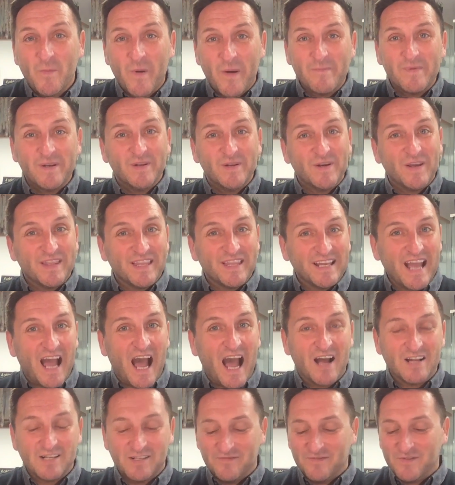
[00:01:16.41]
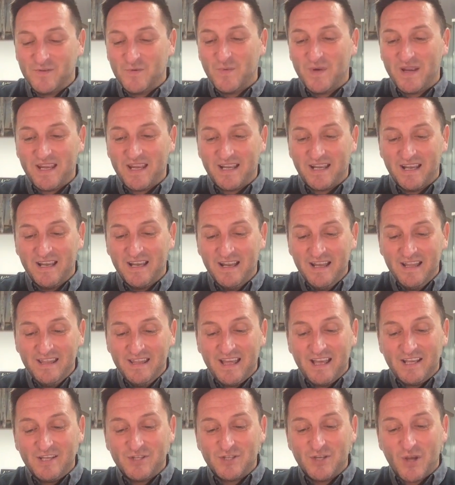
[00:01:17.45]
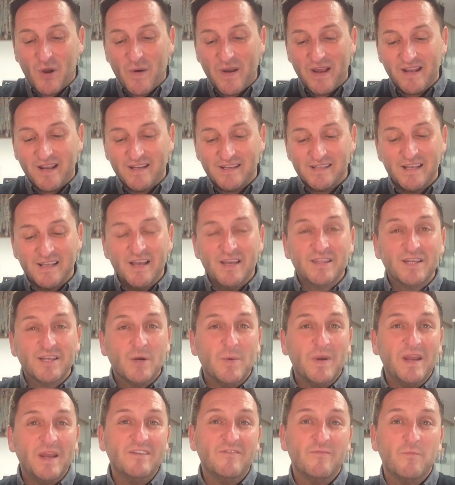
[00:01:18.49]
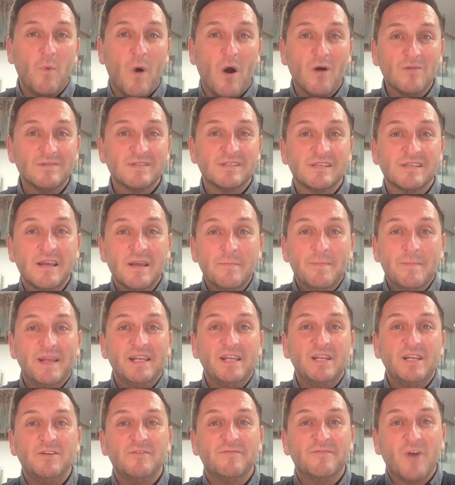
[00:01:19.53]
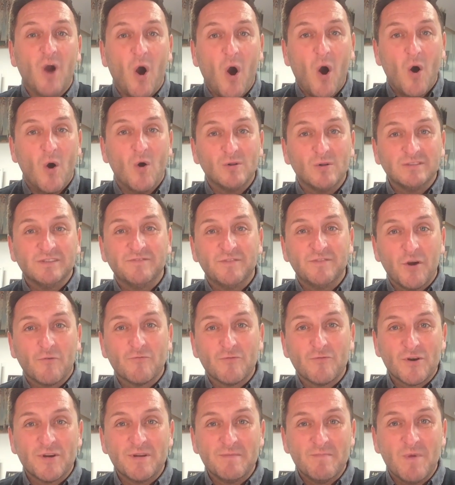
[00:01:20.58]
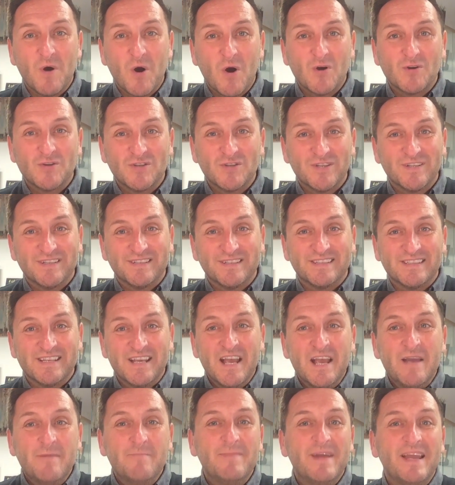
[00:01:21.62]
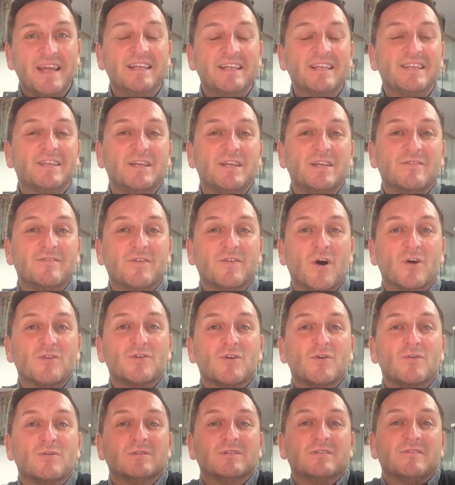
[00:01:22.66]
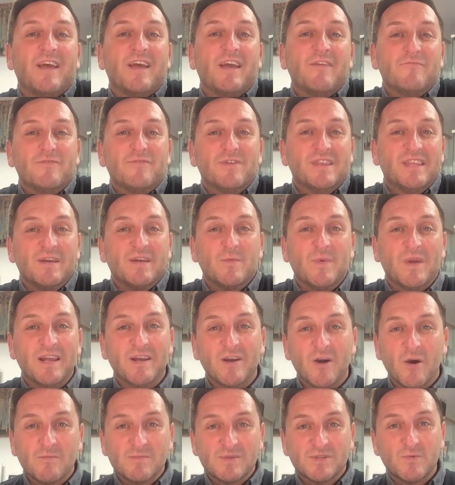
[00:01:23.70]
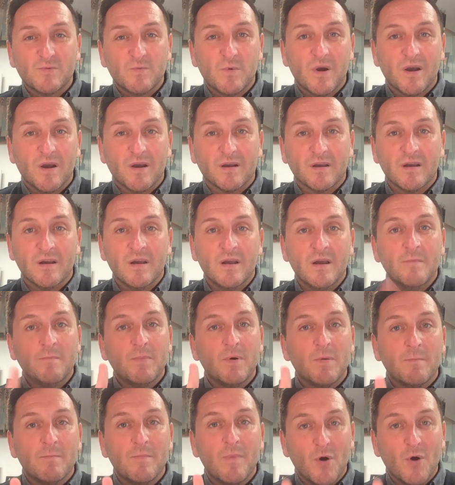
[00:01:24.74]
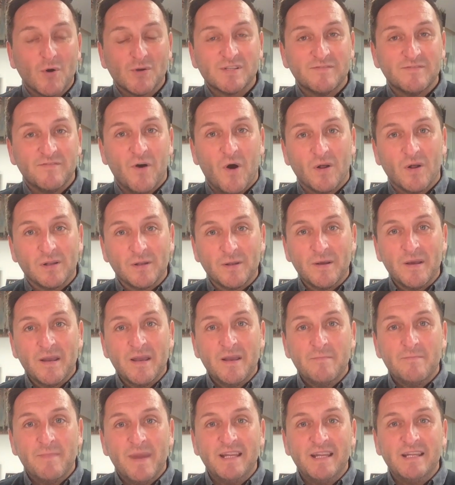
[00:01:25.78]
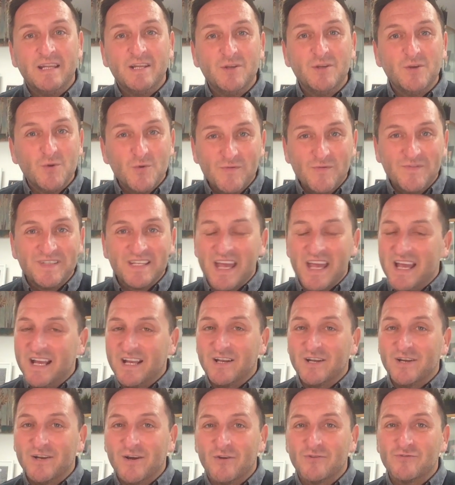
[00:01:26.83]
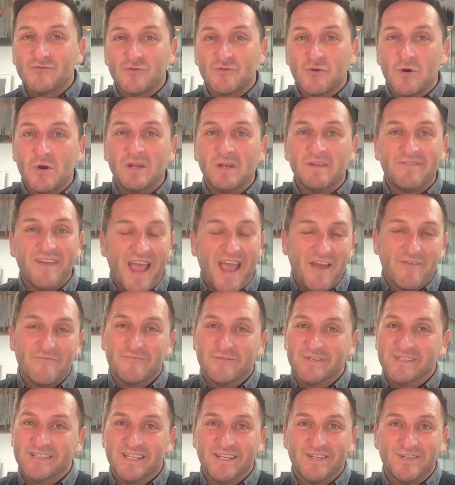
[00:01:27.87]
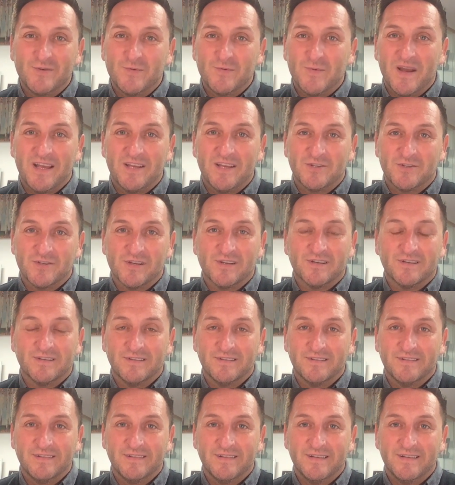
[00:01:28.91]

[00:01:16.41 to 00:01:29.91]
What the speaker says: When we look at the card of the week, they're showing us the Queen of Wands, meaning you've got hold of your own emotions, meaning that you've got hold of everything when it comes to work, but most of all, meaning you've taken control of every situation.